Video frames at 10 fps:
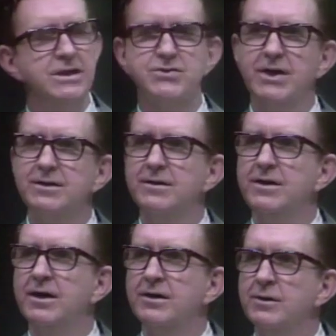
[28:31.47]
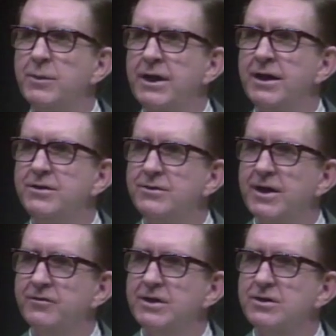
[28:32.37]
He said to the younger man, You
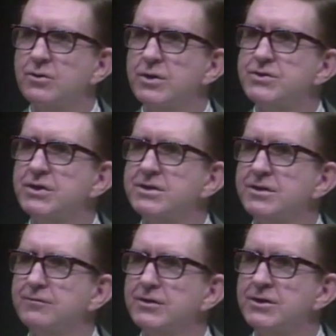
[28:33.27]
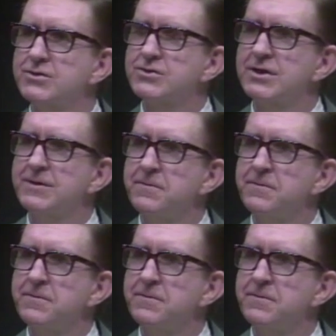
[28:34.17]
have inquisitiveness